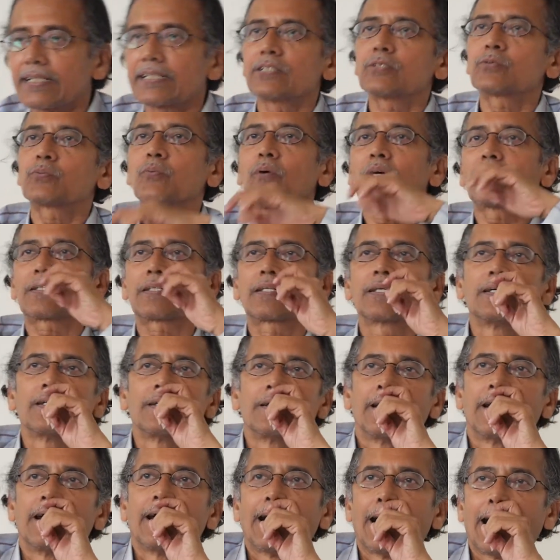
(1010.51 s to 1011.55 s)
is what
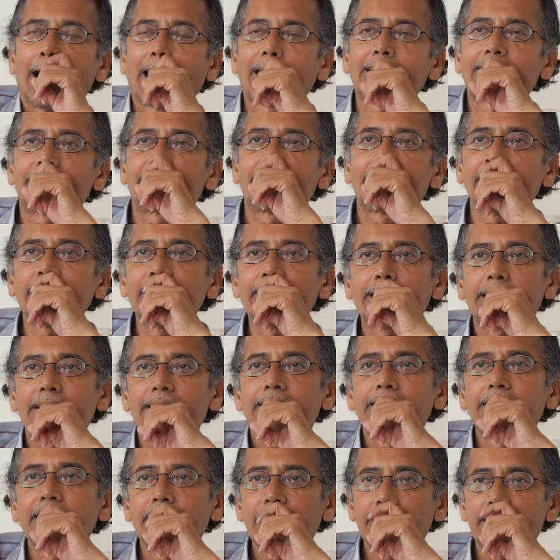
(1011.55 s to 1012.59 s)
I
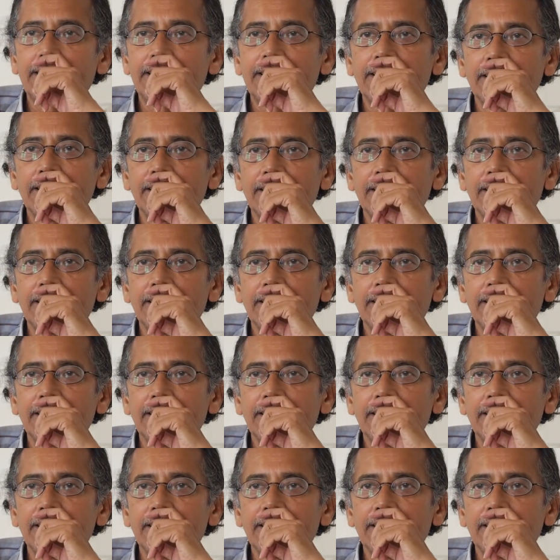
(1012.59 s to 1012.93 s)
think that